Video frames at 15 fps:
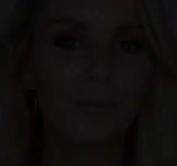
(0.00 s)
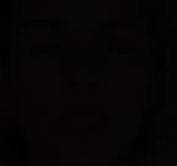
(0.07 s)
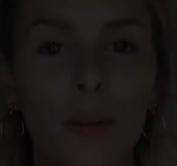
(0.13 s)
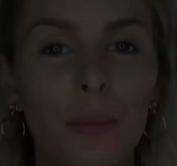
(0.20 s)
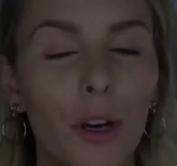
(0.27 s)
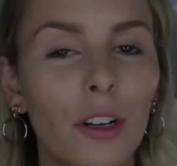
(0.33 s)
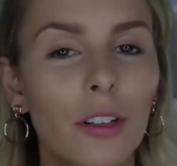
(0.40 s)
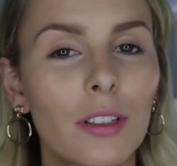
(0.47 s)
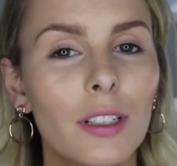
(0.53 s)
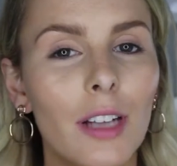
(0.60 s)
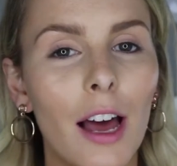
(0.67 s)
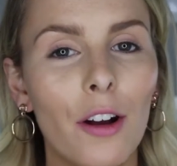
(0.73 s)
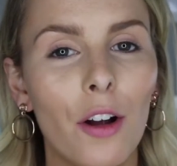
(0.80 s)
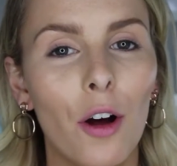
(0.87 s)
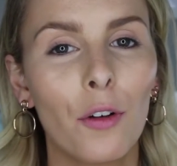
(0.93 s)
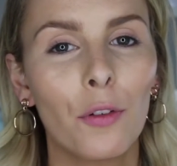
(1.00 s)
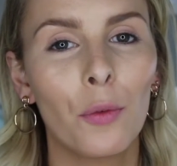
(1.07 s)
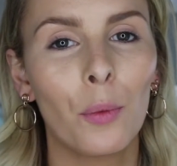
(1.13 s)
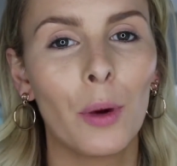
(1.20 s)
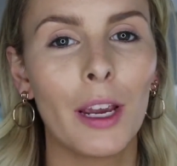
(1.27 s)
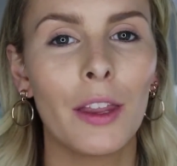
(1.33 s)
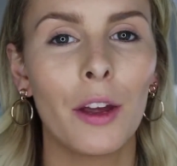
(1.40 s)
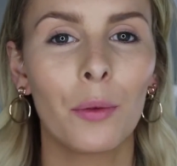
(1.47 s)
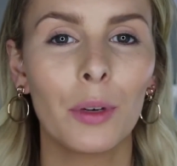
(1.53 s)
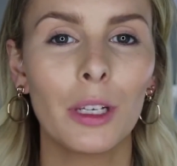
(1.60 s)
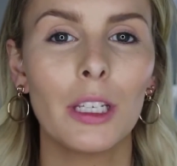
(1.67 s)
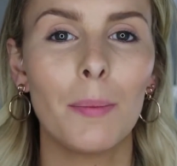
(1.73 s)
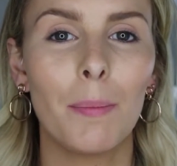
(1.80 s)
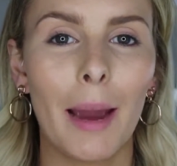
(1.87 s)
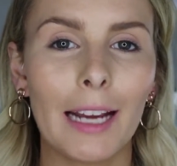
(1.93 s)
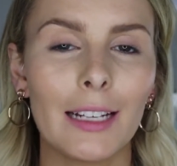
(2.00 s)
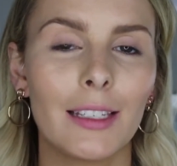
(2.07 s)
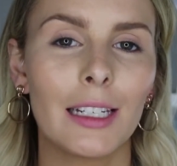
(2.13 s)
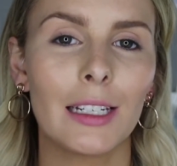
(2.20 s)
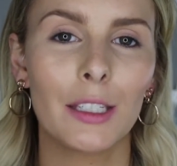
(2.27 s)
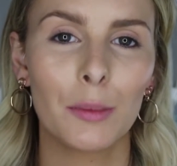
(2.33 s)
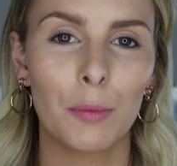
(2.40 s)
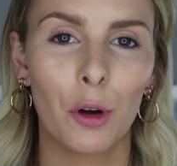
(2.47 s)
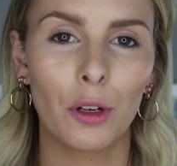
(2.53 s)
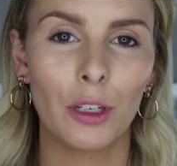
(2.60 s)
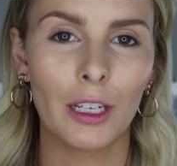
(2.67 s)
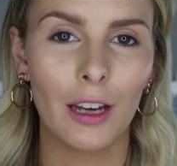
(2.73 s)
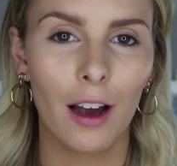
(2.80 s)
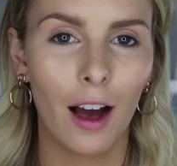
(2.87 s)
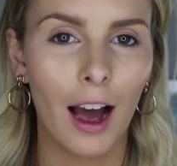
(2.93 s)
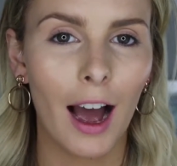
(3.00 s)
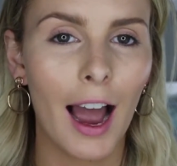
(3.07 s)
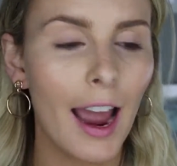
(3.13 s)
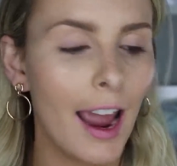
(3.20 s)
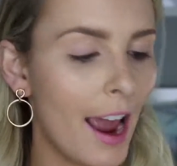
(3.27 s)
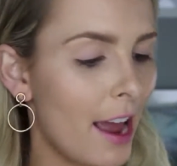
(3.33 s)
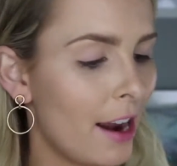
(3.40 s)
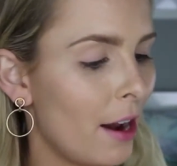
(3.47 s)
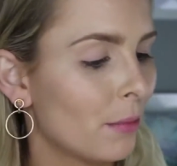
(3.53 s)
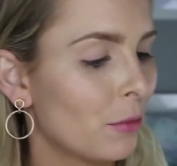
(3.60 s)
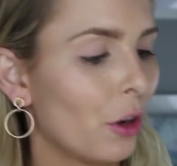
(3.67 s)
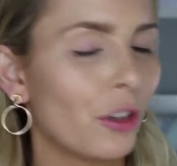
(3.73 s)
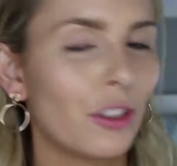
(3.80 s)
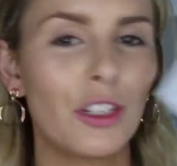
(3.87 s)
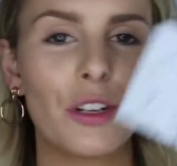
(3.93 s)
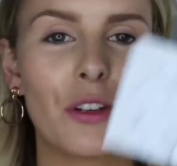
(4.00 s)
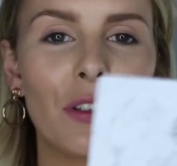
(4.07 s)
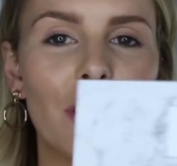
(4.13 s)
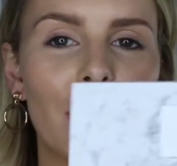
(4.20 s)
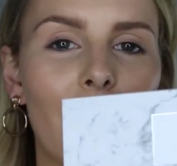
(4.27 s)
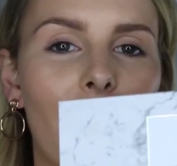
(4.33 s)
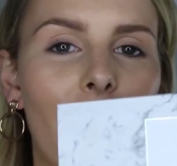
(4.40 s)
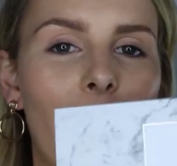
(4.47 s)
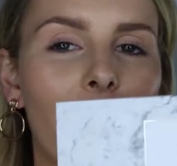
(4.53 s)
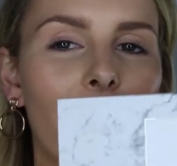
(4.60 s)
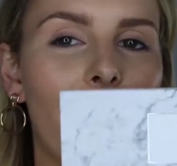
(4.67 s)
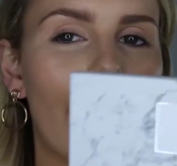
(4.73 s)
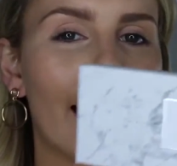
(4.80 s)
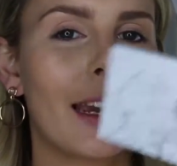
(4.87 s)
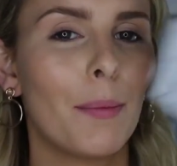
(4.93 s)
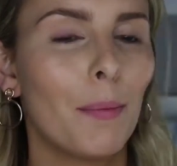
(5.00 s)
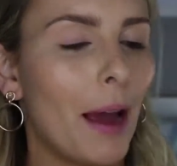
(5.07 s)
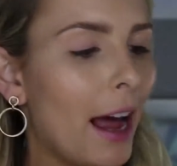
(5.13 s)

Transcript: So I'm going to start off with a really basic smoky eye, and I'm going to use the I Like It